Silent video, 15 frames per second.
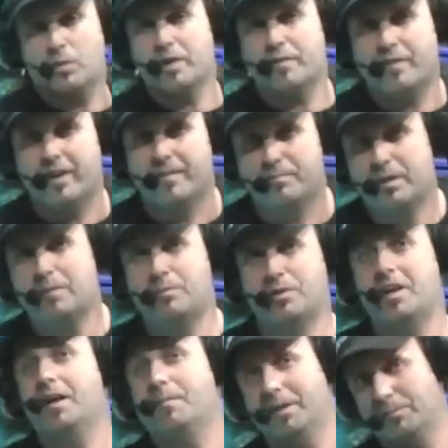25
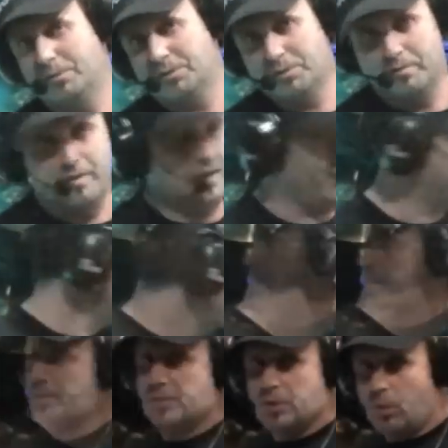BPM, and it was too fast.
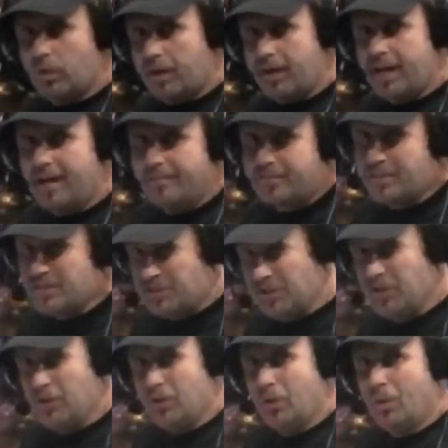So what I have to
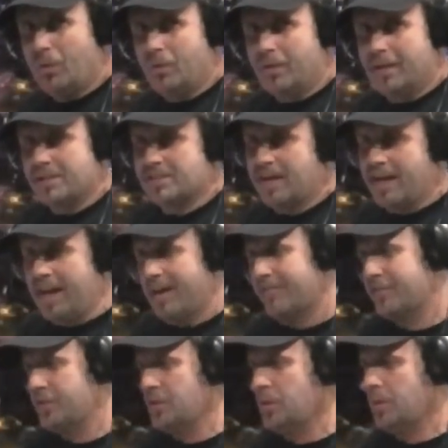do is I
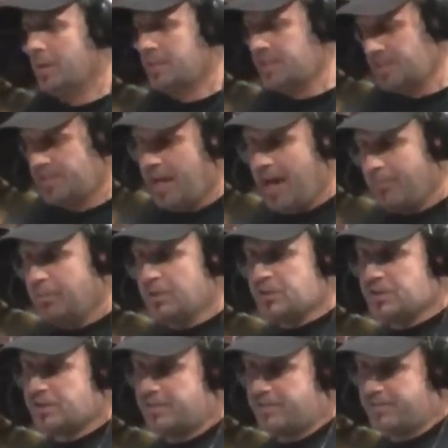have to
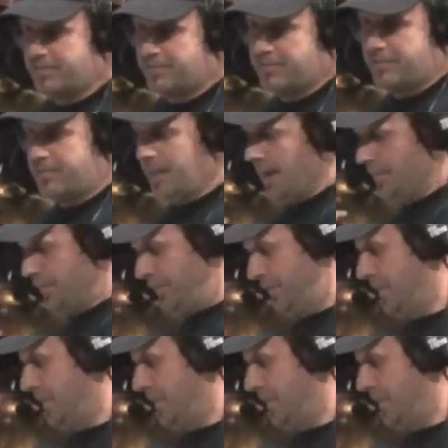establish that